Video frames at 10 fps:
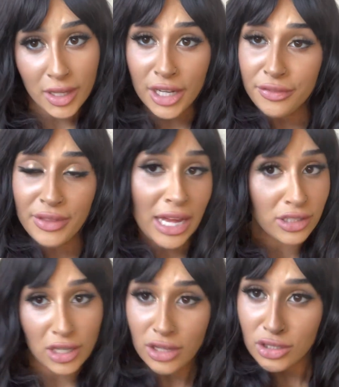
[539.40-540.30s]
if that's
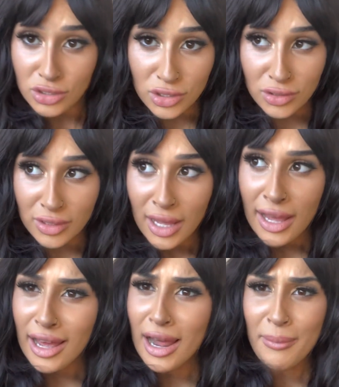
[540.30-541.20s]
not the truth.
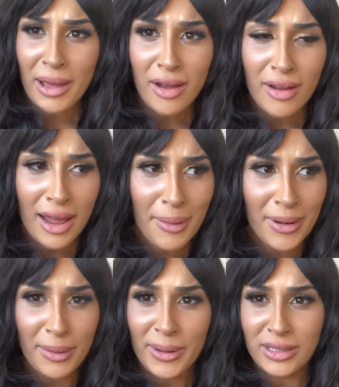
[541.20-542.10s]
And I'm out and I'm
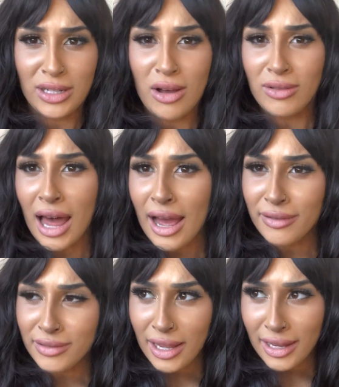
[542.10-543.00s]
not about to go
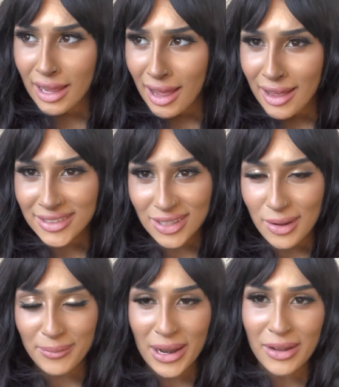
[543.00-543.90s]
live, like, so I'm not